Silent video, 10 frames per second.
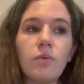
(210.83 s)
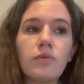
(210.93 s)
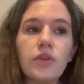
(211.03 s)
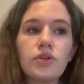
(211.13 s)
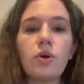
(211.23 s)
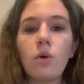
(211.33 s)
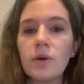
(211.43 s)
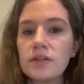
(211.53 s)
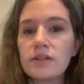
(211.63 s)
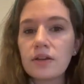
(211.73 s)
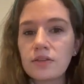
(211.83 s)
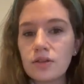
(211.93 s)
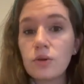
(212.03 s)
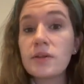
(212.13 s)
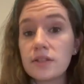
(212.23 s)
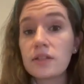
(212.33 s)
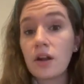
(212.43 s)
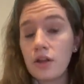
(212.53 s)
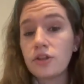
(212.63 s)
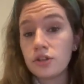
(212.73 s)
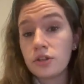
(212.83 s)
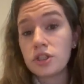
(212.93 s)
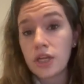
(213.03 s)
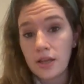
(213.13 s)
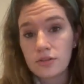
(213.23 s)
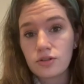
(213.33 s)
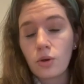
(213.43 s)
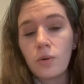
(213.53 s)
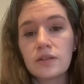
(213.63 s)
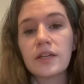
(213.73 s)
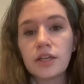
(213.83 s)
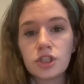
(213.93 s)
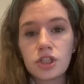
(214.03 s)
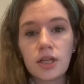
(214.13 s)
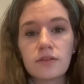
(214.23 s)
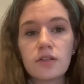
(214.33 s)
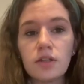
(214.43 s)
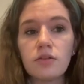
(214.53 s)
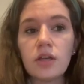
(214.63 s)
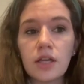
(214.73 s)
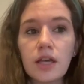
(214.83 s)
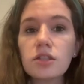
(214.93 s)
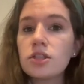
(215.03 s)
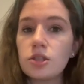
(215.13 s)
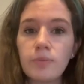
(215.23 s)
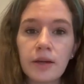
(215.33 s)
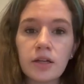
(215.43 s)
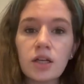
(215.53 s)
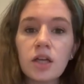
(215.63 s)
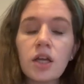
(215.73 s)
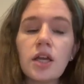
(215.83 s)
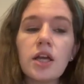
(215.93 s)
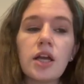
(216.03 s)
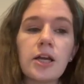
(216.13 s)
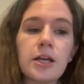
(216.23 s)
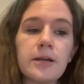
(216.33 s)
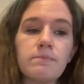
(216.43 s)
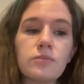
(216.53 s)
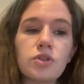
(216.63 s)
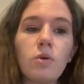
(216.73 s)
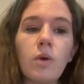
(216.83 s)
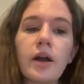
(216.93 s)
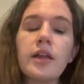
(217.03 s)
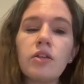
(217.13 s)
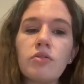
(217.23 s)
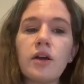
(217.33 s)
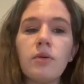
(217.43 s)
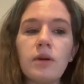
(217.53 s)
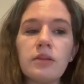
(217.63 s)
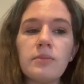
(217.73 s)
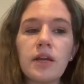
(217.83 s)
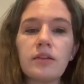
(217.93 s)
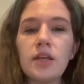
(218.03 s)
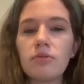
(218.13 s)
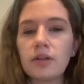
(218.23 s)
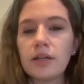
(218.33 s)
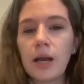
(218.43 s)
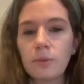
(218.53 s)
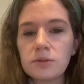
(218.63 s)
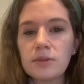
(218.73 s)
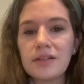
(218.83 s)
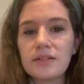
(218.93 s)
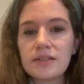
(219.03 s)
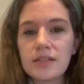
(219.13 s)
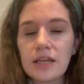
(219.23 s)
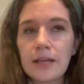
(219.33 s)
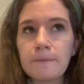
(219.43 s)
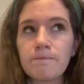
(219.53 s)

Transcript: there's always another chance. There's always second chance that you can get to do better. So walking through that with me, I think really helped me to see